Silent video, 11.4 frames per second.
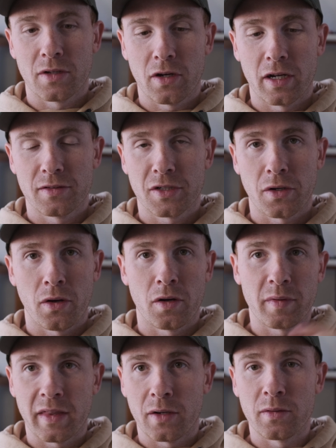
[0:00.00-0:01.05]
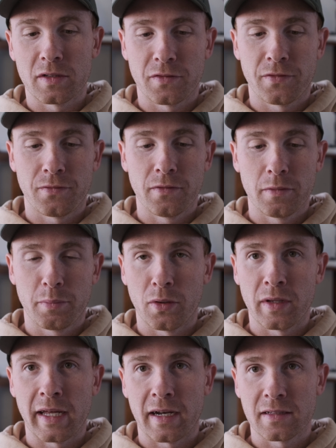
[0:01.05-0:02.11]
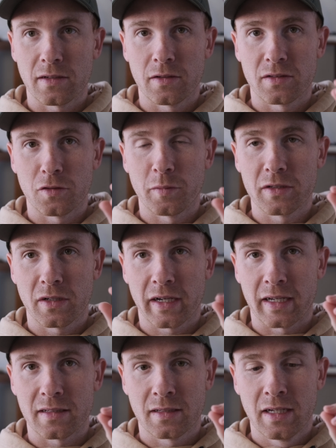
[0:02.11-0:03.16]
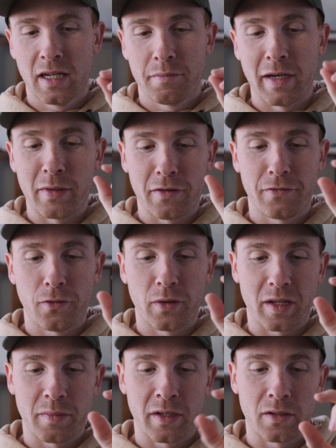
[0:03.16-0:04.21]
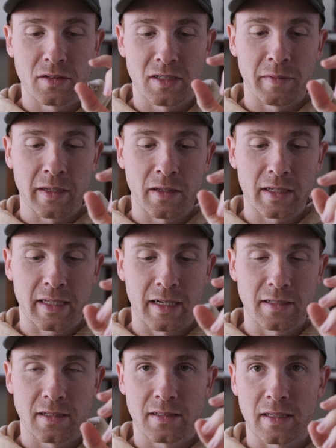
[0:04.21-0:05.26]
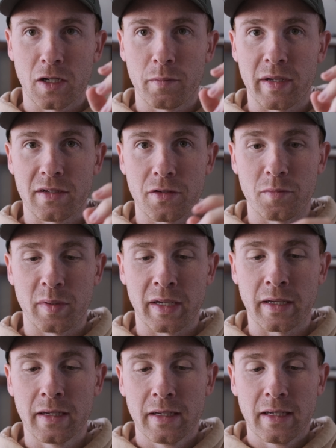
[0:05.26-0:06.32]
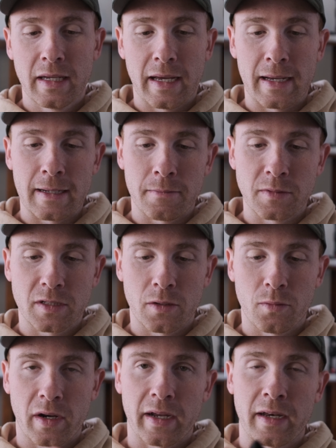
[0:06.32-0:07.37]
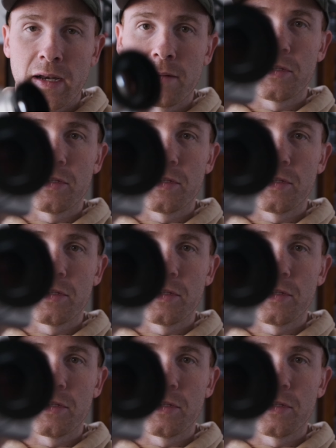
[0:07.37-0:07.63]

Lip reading: kind of screw on, but then it would just pull out. It's almost like it's maybe a 40mm or something like that. It's just a little bit too big. So what I ended up